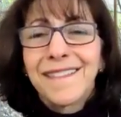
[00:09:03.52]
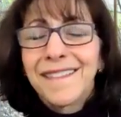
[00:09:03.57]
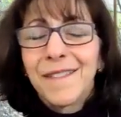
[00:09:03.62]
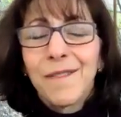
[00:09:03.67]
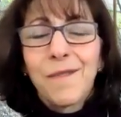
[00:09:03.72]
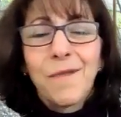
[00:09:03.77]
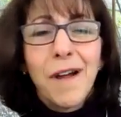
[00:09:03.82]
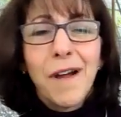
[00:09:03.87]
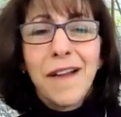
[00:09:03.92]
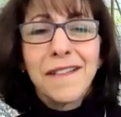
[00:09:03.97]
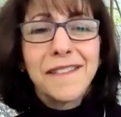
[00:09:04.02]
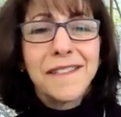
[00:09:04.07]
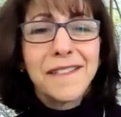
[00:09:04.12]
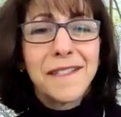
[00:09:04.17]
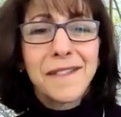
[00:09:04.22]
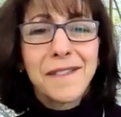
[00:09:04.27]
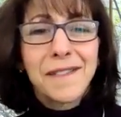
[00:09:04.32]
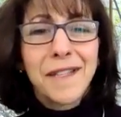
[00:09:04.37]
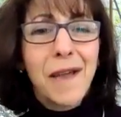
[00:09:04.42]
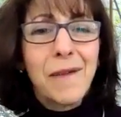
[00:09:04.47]
why this
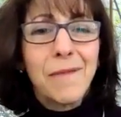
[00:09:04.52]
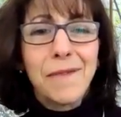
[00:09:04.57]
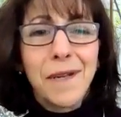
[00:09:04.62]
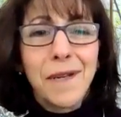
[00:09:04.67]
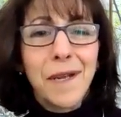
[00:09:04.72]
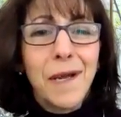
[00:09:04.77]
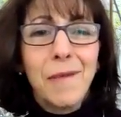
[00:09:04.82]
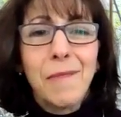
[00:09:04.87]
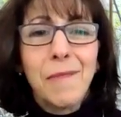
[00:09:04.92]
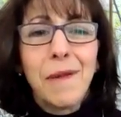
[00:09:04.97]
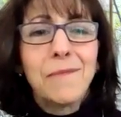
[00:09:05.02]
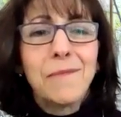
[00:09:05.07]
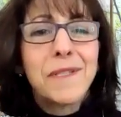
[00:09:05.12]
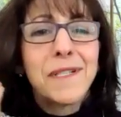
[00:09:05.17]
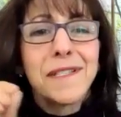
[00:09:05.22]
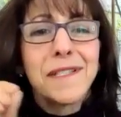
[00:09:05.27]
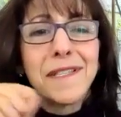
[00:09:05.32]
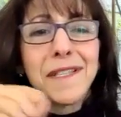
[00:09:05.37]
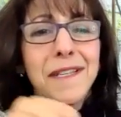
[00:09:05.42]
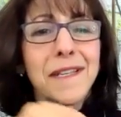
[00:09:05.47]
is coming up. I'm
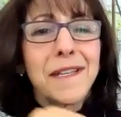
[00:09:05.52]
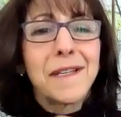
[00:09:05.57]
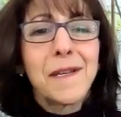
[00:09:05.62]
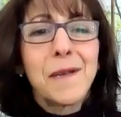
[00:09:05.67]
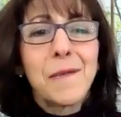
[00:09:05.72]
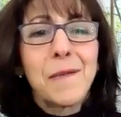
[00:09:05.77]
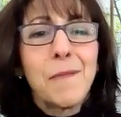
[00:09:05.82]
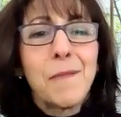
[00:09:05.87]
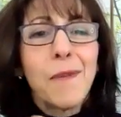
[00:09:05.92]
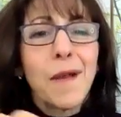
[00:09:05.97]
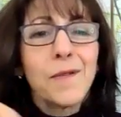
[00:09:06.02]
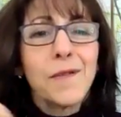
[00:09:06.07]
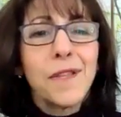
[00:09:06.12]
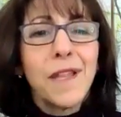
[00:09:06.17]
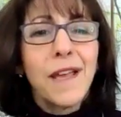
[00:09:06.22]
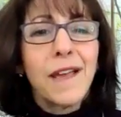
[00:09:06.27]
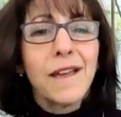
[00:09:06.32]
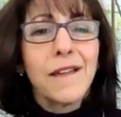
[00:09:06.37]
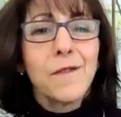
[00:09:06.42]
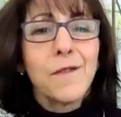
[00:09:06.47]
just thinking about
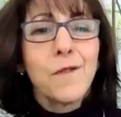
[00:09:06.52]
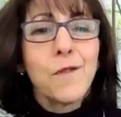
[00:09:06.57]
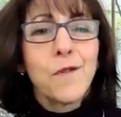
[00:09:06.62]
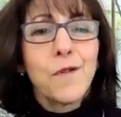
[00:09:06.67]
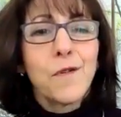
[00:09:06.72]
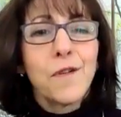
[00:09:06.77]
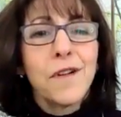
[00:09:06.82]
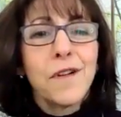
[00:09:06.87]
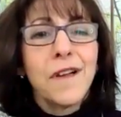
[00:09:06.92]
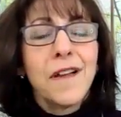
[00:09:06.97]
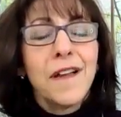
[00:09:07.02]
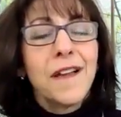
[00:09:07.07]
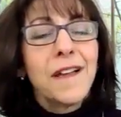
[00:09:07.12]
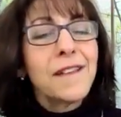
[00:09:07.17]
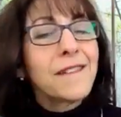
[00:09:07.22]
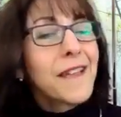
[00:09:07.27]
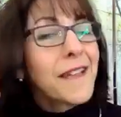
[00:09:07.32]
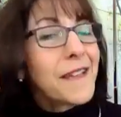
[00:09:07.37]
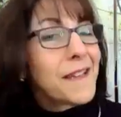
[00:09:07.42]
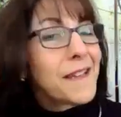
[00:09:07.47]
that whole,
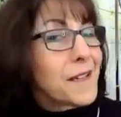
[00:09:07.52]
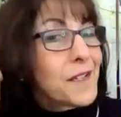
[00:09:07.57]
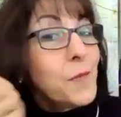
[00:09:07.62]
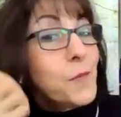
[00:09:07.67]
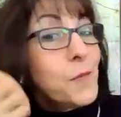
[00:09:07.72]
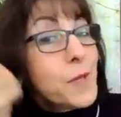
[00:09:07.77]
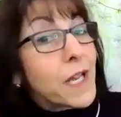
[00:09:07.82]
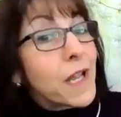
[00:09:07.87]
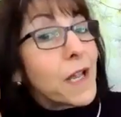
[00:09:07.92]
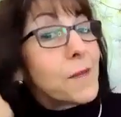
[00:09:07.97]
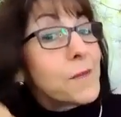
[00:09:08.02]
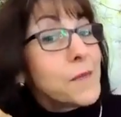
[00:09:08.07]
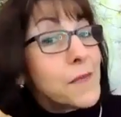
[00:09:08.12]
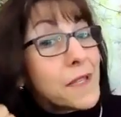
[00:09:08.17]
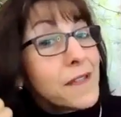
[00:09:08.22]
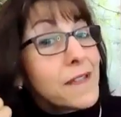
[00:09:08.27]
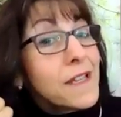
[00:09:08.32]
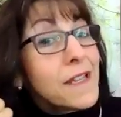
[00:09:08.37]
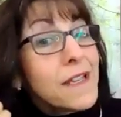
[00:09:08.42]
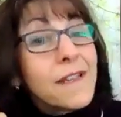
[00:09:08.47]
like, you pick up the
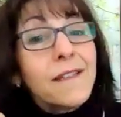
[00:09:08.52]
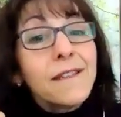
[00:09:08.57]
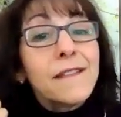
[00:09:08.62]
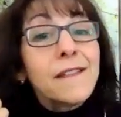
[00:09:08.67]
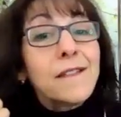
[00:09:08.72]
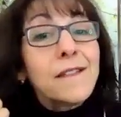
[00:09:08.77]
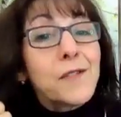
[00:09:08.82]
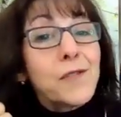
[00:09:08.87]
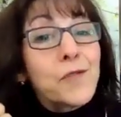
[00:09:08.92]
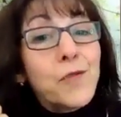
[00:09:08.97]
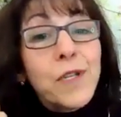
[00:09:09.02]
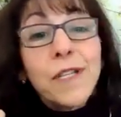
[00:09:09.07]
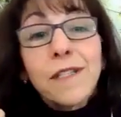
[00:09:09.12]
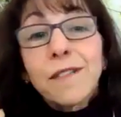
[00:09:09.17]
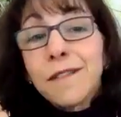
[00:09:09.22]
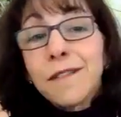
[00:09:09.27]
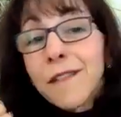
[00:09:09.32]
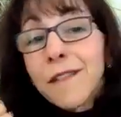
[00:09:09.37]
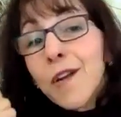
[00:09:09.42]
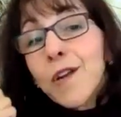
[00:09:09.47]
thing and the
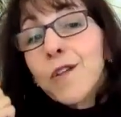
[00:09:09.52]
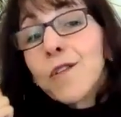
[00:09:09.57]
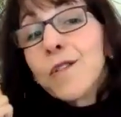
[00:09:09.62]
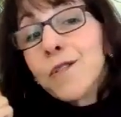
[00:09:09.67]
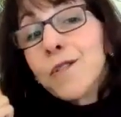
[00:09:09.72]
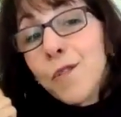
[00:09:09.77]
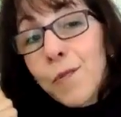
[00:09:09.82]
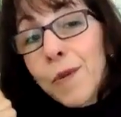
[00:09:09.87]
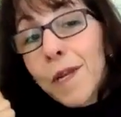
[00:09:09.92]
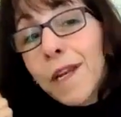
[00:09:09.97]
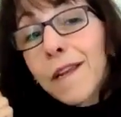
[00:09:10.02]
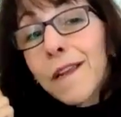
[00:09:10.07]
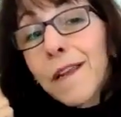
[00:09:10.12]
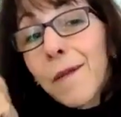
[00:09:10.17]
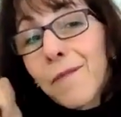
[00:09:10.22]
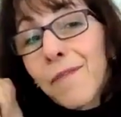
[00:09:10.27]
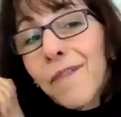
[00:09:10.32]
strings there and you're picking up,